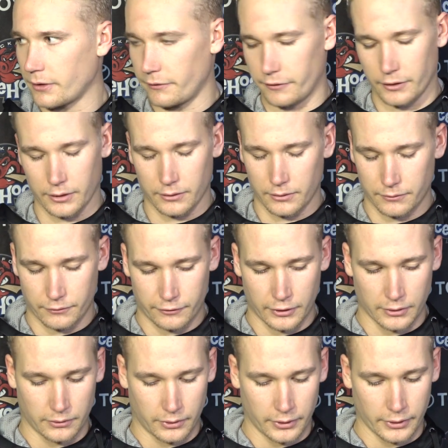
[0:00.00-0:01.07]
I
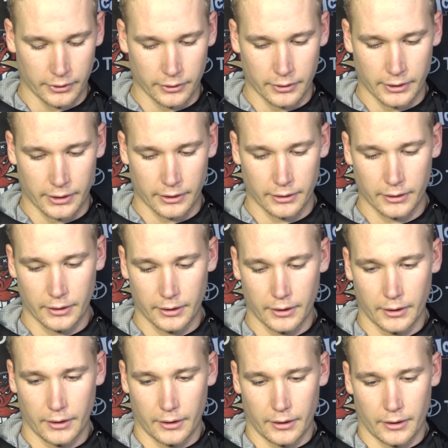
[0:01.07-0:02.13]
felt really good there,
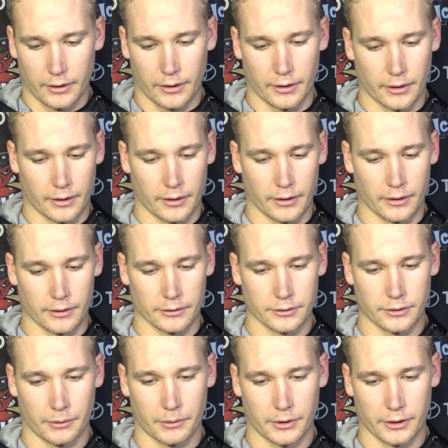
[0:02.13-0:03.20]

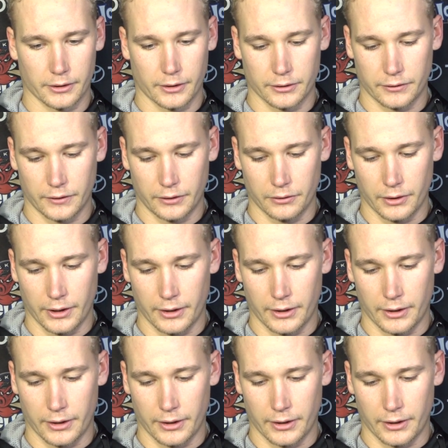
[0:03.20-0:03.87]
so I want to continue